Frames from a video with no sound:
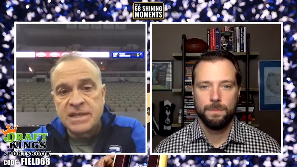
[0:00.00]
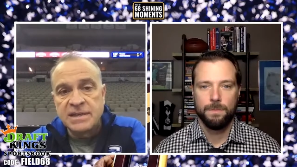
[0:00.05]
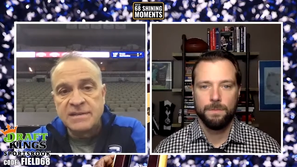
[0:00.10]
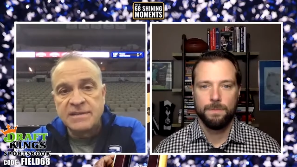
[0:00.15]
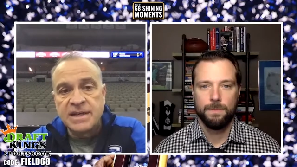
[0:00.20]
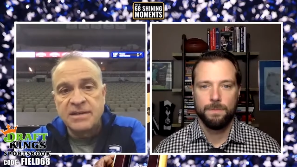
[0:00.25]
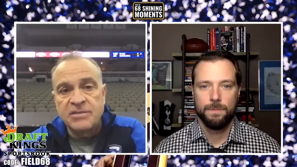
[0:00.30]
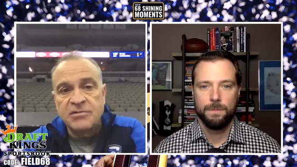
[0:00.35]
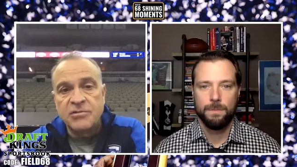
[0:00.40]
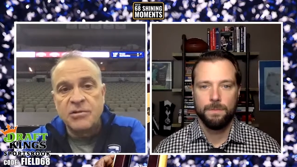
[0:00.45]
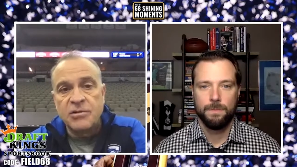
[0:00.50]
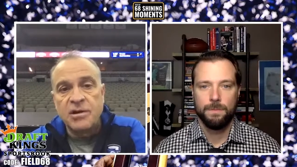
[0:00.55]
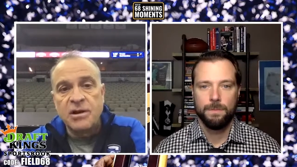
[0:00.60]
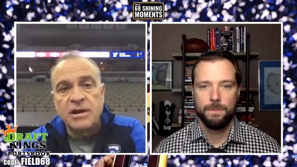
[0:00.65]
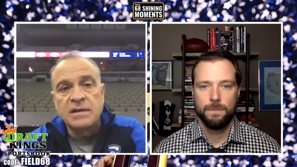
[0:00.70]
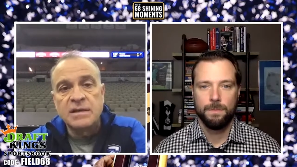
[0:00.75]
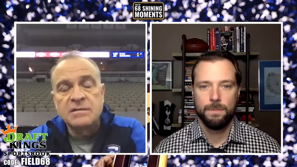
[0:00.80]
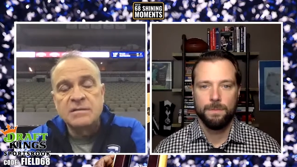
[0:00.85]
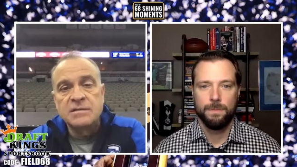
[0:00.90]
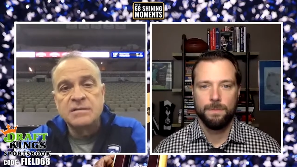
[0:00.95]
Speaker 1: that draw.
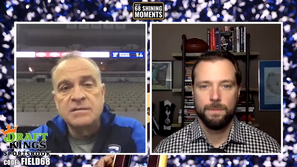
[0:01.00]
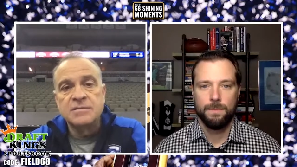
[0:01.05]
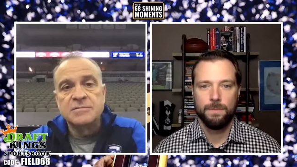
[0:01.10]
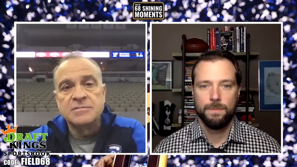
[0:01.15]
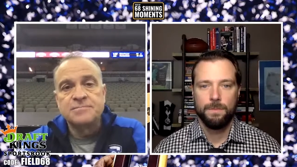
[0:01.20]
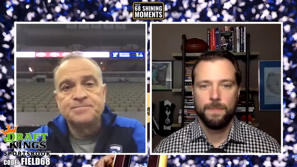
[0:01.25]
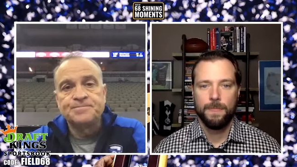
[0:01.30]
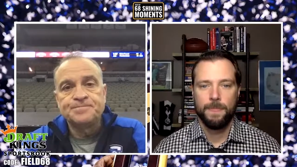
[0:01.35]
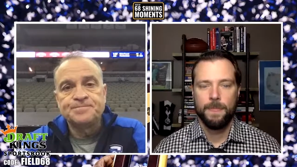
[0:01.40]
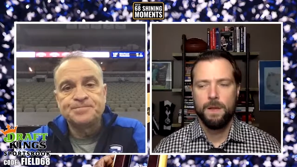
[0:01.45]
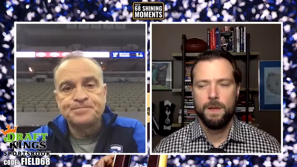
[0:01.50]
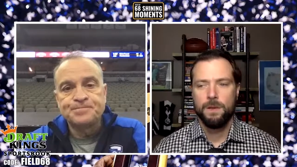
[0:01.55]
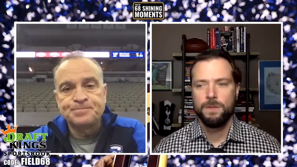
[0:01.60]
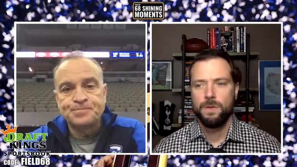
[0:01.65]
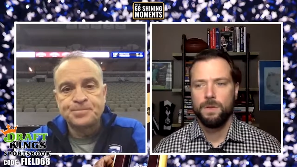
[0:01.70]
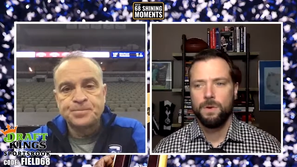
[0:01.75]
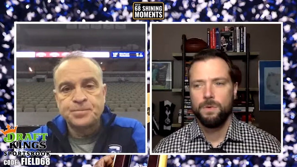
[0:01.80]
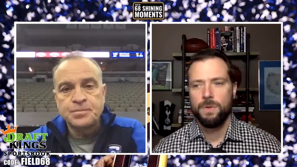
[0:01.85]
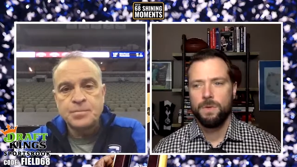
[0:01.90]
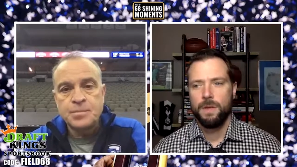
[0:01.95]

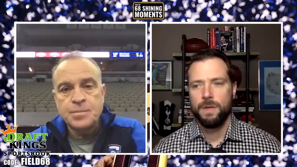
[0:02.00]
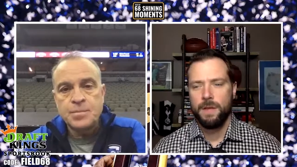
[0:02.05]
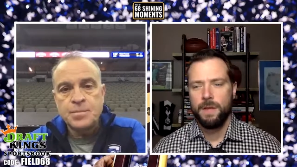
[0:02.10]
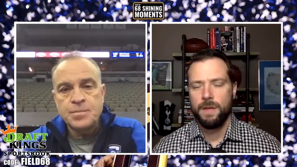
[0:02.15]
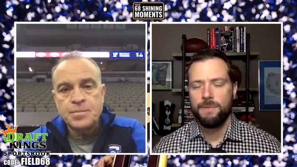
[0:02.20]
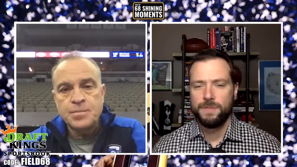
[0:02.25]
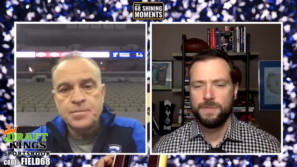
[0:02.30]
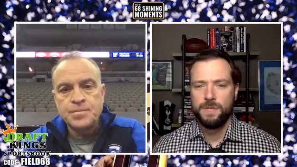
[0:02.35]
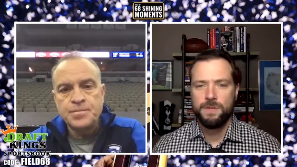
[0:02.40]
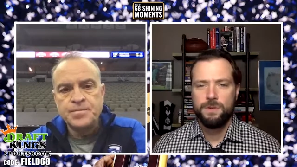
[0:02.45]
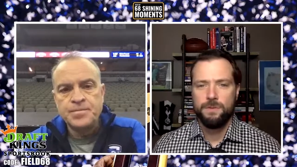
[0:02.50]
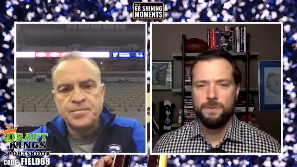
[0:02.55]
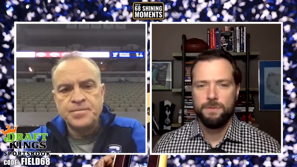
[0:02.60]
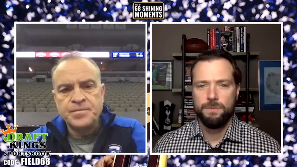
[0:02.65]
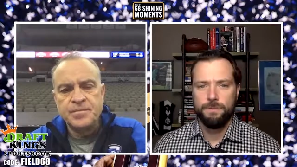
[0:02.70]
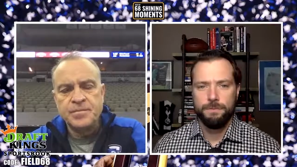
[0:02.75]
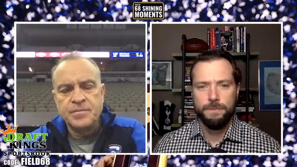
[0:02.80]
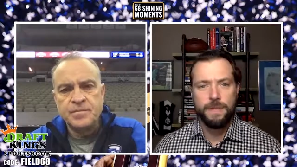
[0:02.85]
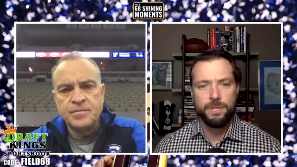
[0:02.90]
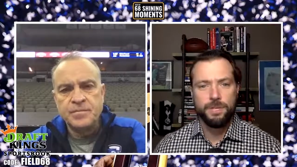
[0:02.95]
Speaker 2: So uh, I've seen
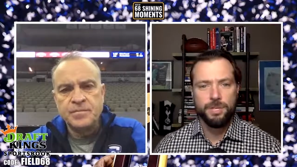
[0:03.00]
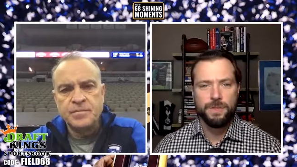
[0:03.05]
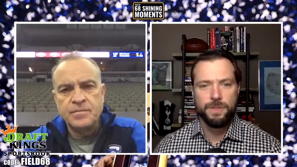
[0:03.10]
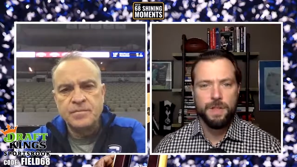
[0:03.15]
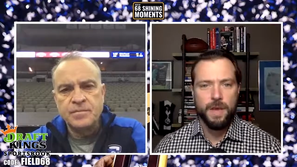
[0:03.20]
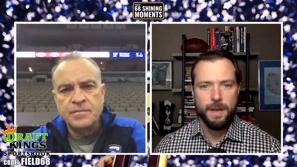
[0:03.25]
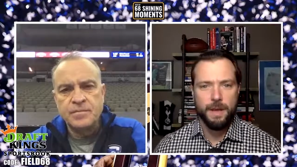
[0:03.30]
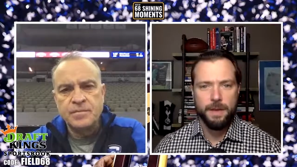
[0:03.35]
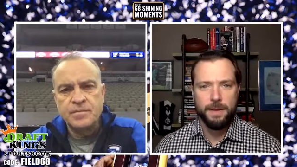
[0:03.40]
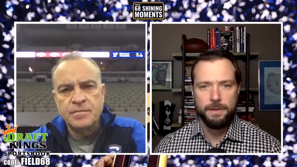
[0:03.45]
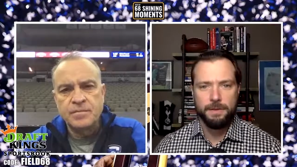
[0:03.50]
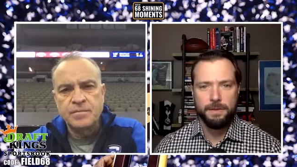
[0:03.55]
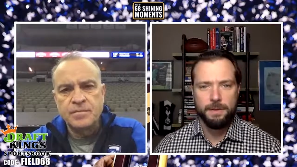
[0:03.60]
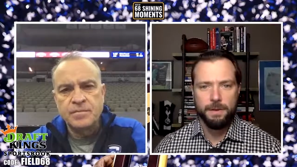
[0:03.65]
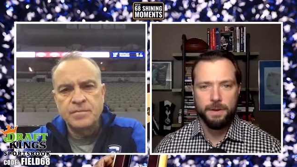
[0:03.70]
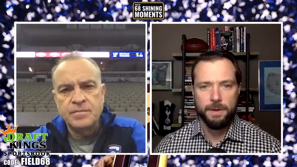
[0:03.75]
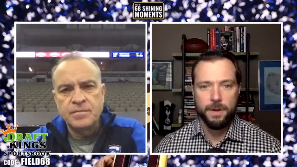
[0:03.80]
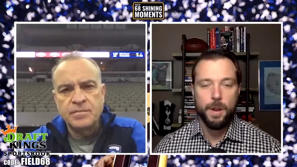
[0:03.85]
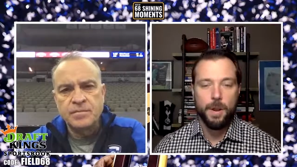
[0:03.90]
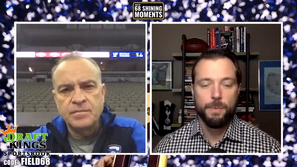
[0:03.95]
you mention that
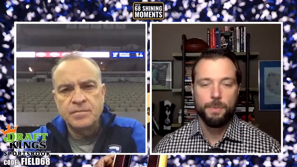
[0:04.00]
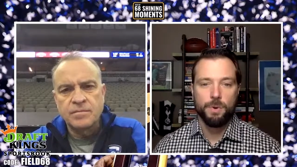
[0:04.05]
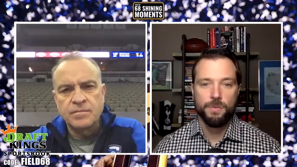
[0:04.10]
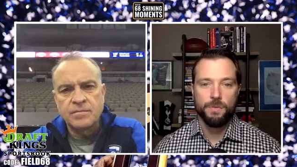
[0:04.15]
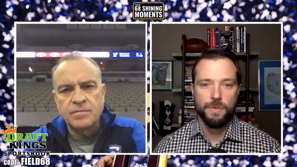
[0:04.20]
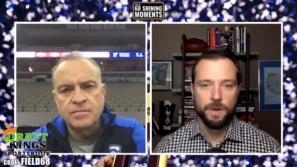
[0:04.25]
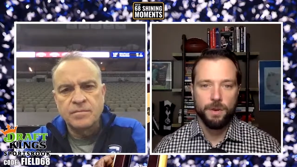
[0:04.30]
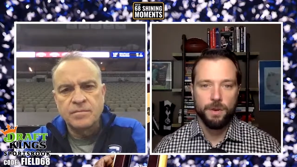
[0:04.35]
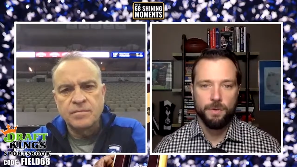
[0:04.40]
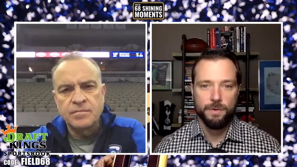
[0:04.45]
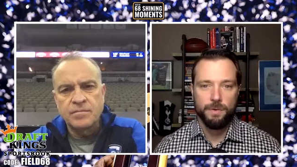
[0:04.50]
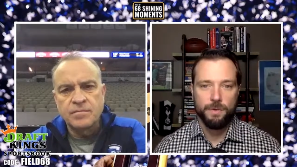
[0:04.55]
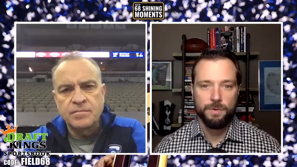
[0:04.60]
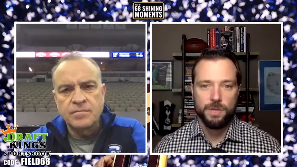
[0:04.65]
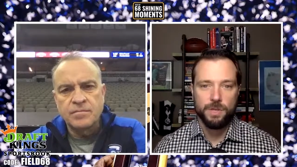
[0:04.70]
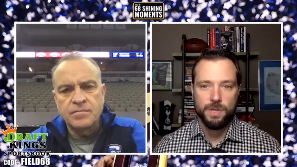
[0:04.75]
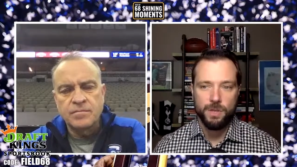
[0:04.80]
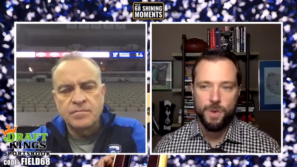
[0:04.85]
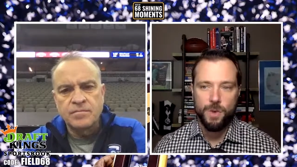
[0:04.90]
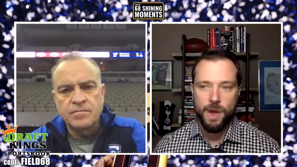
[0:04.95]
in, in a number of
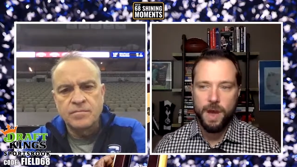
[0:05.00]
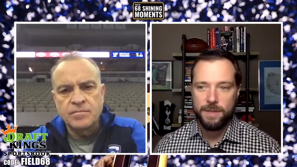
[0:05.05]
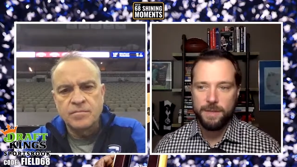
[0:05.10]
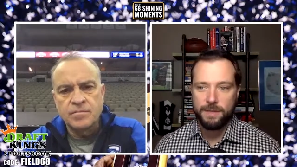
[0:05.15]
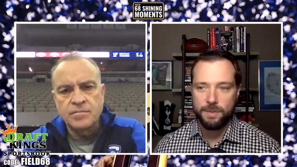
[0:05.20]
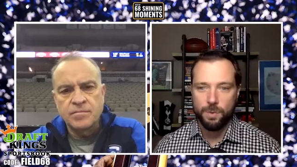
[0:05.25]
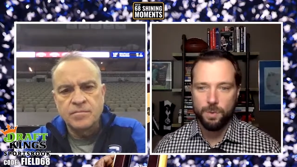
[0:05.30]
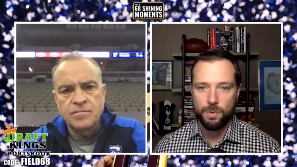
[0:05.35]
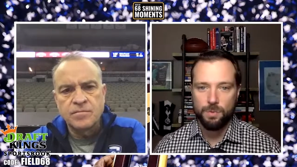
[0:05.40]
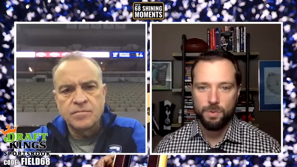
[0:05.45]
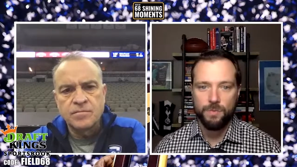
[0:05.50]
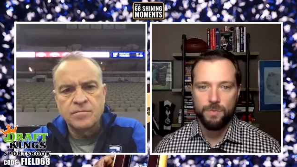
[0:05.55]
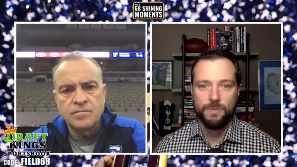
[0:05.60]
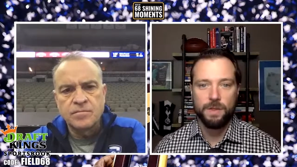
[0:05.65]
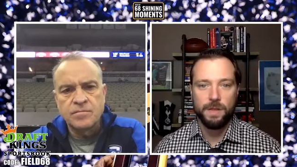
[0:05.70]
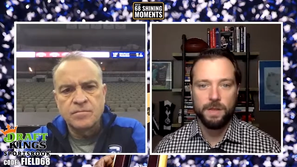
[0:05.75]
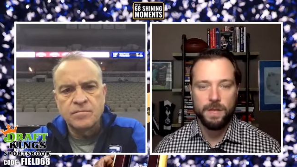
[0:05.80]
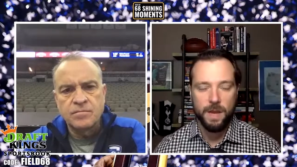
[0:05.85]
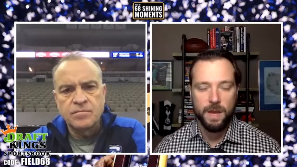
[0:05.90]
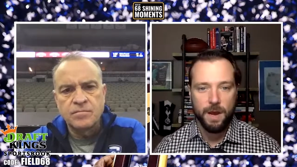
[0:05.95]
interviews that you guys were, were
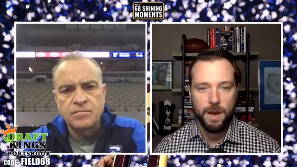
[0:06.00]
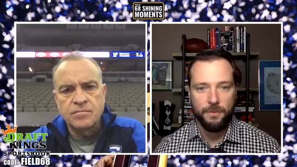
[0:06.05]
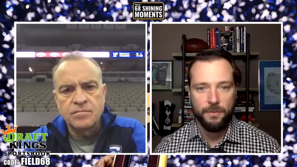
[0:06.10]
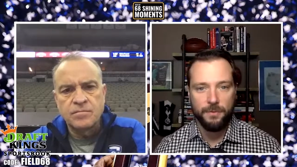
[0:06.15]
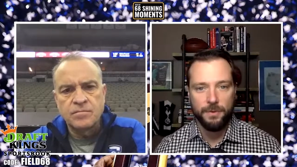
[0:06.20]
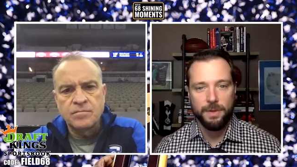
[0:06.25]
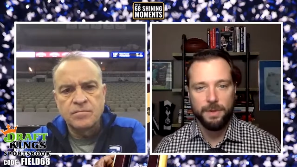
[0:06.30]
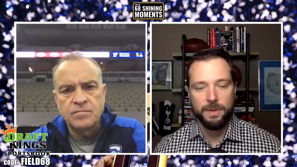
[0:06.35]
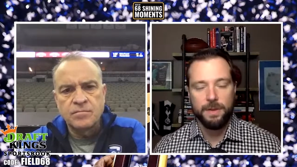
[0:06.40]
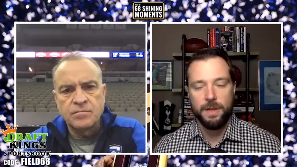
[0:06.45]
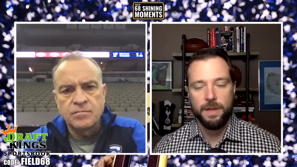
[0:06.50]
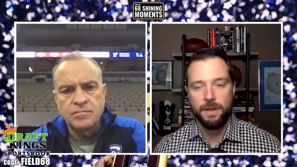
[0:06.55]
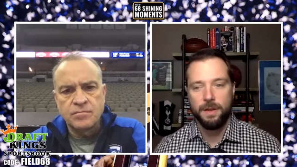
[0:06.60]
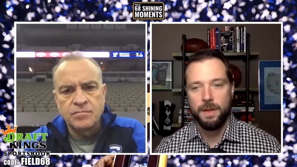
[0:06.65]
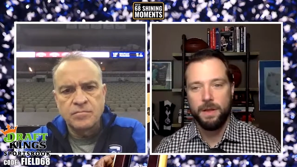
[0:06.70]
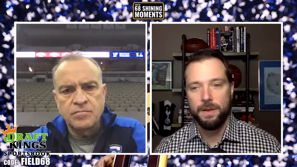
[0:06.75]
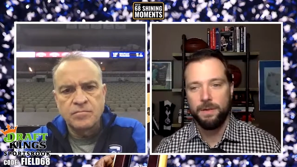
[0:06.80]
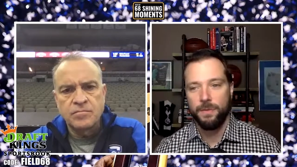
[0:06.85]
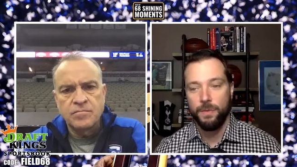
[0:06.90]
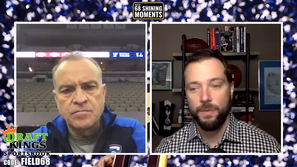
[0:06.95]
really confident
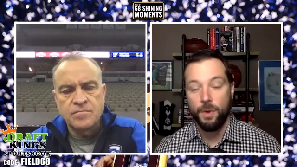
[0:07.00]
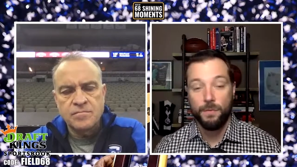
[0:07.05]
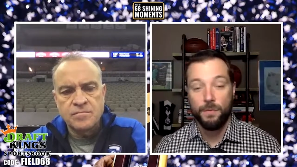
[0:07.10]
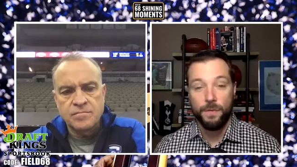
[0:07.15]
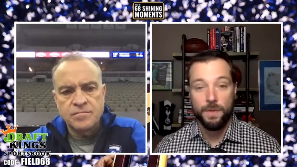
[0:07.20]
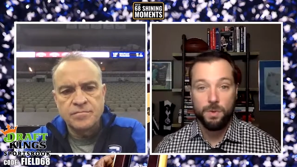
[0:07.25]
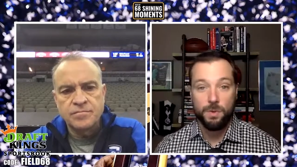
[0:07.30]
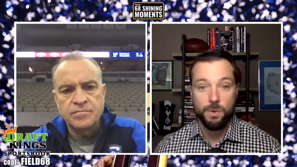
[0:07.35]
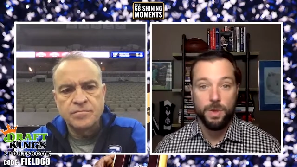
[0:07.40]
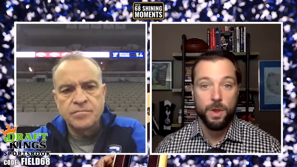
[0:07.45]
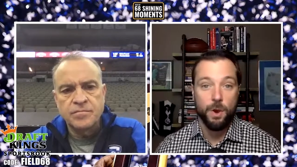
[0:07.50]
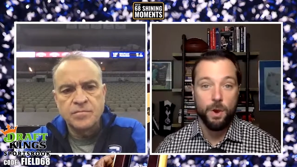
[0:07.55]
and, and thought that you can